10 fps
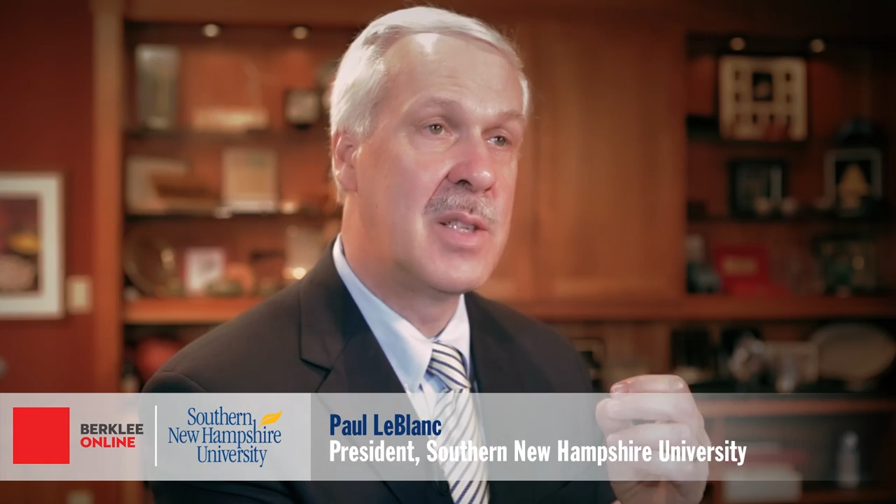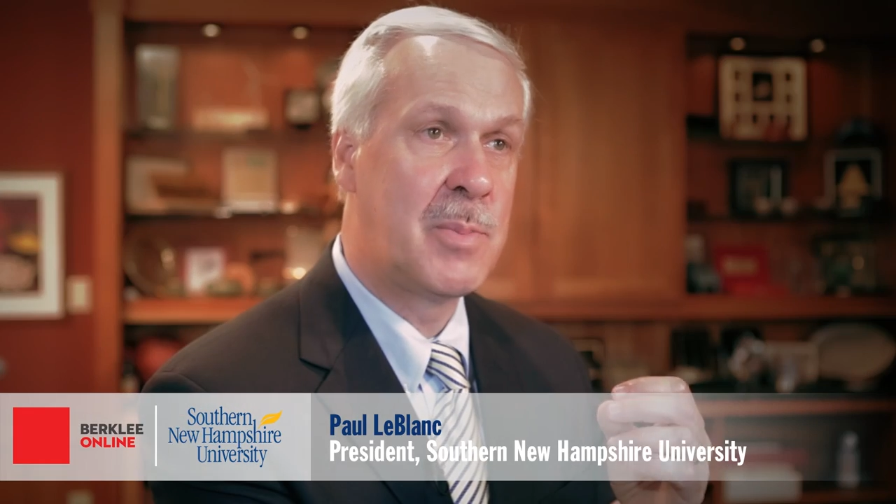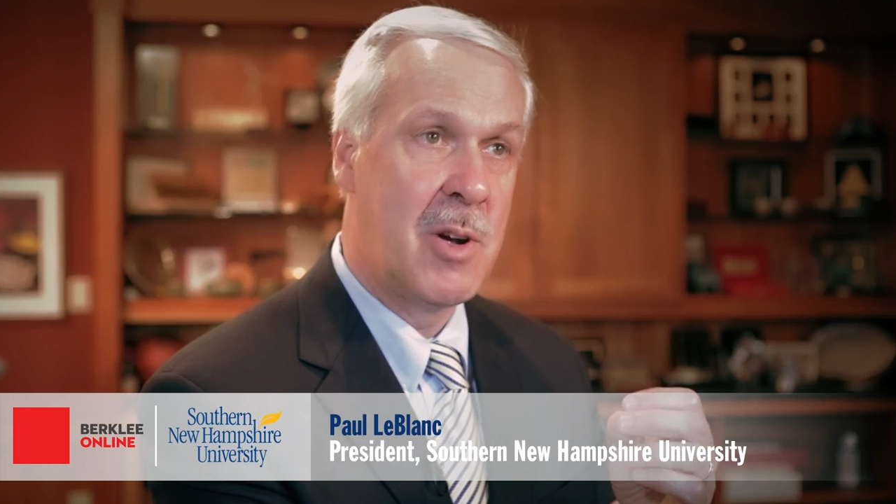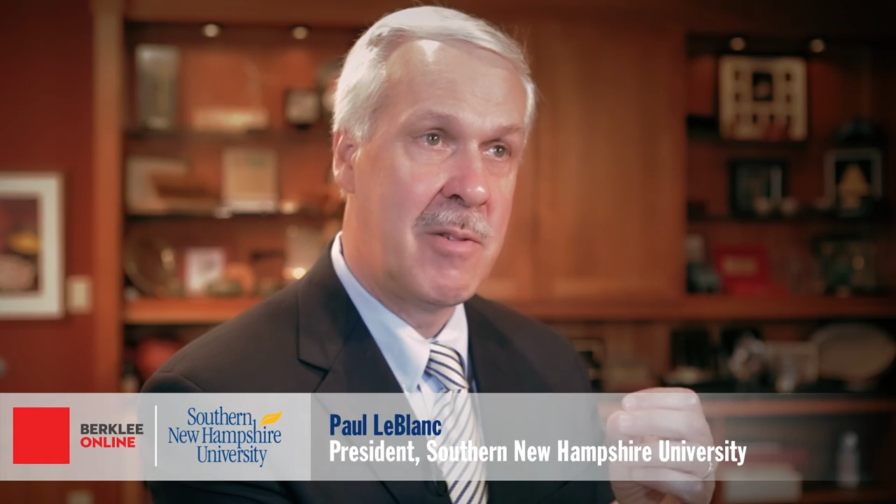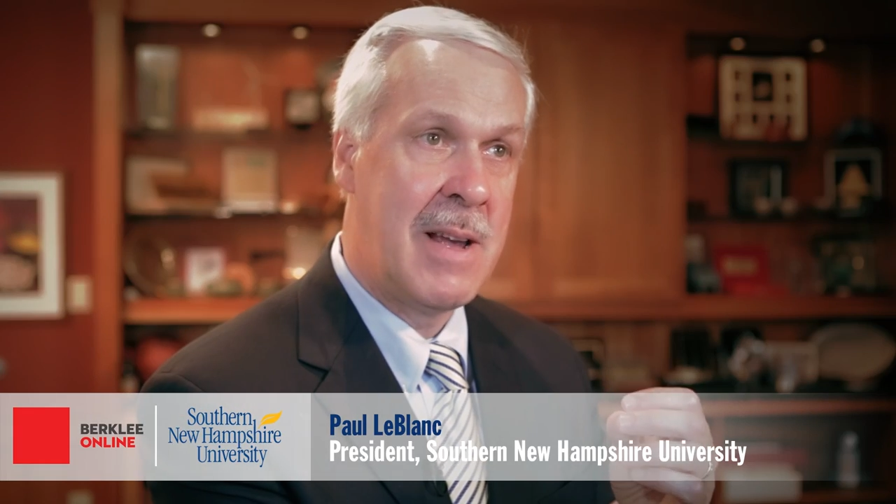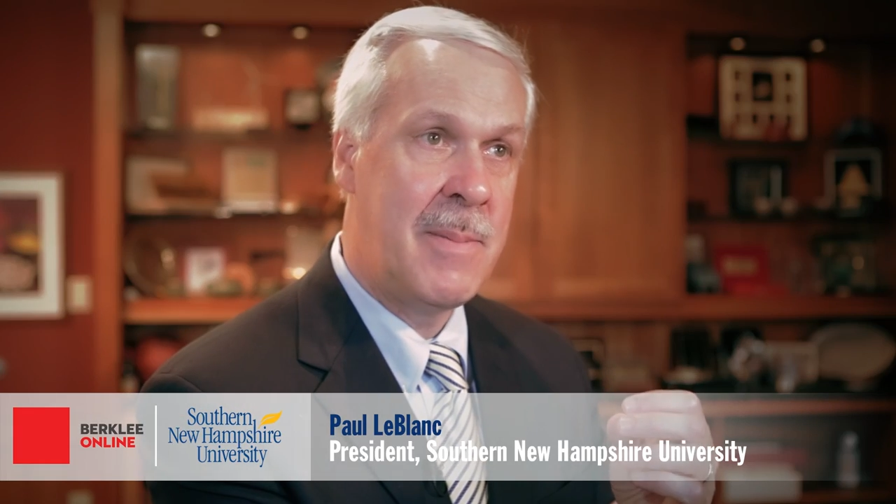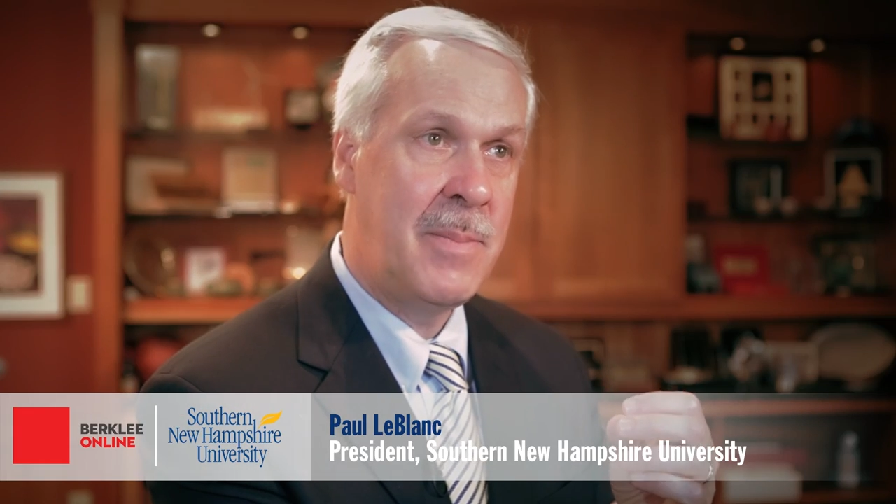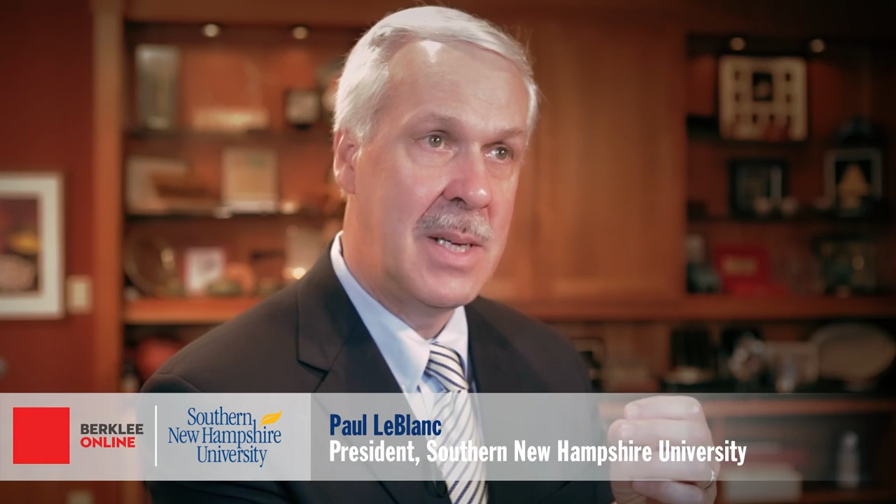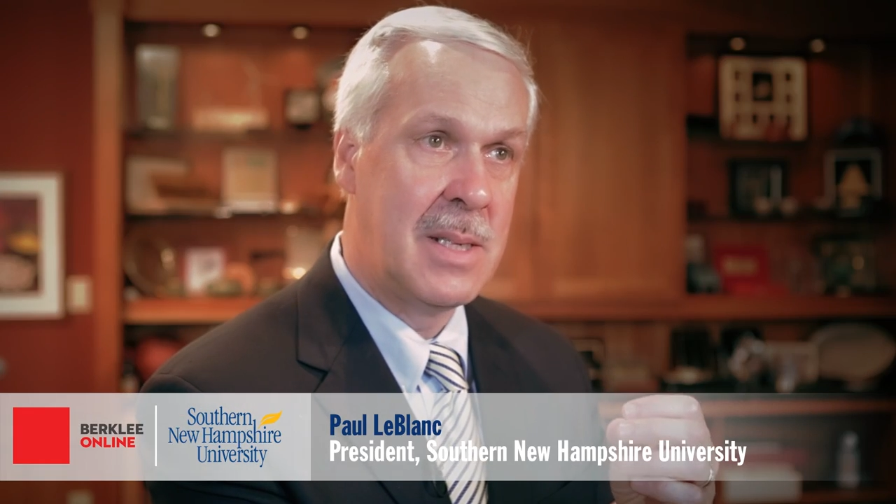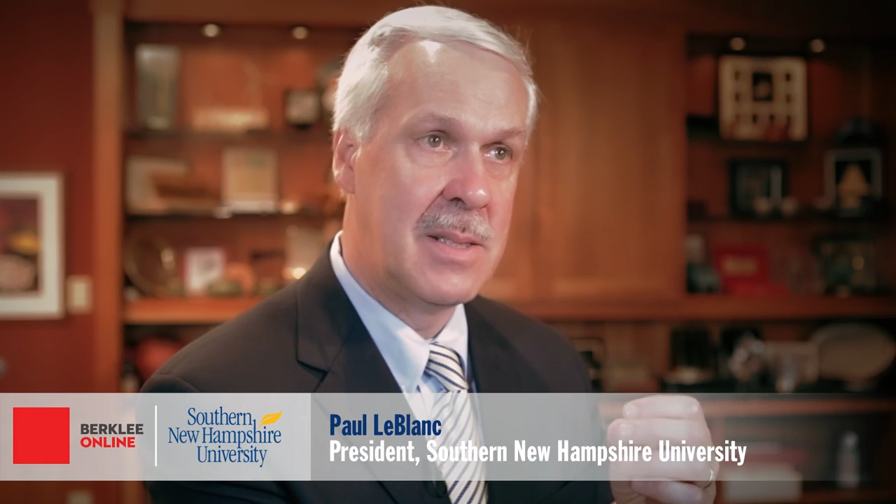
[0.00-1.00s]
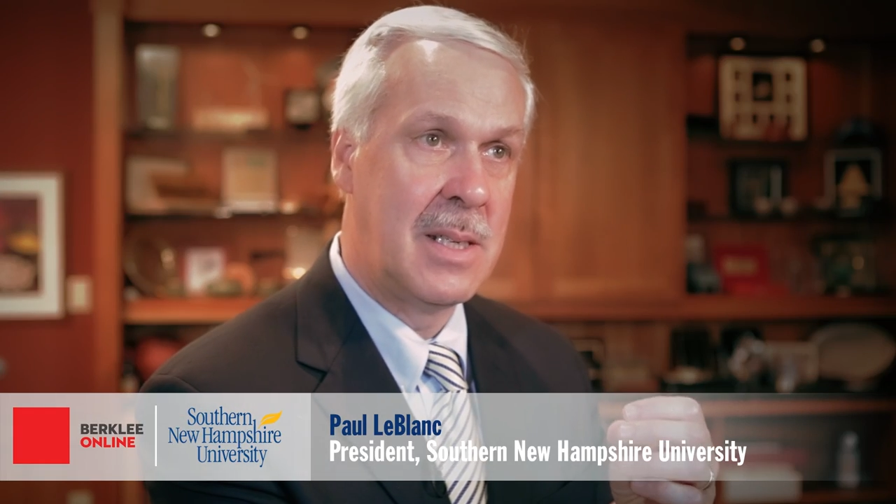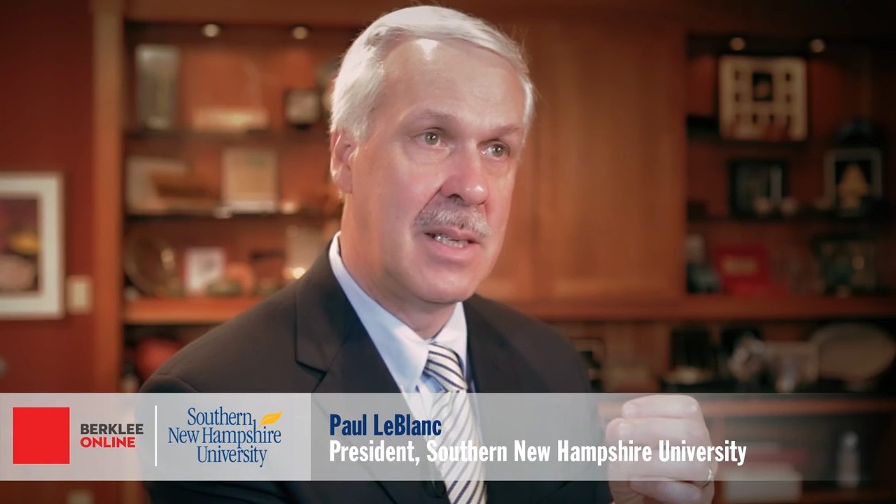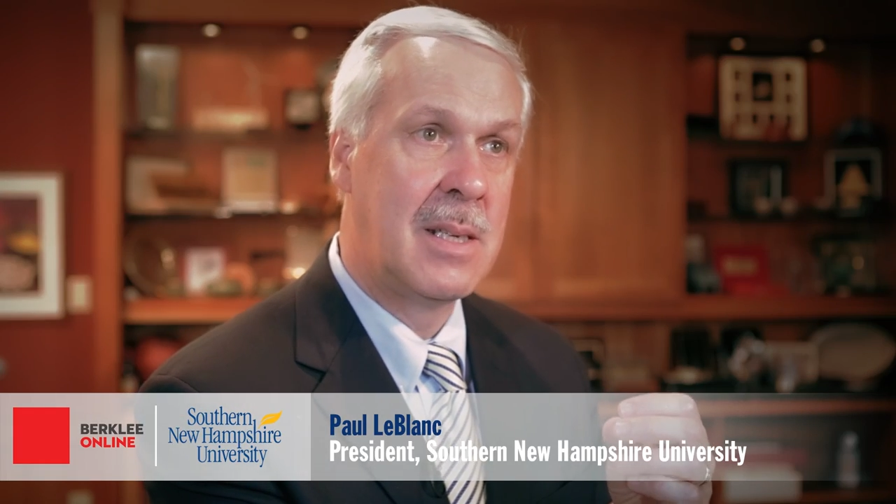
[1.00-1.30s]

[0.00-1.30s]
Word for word: this program is that it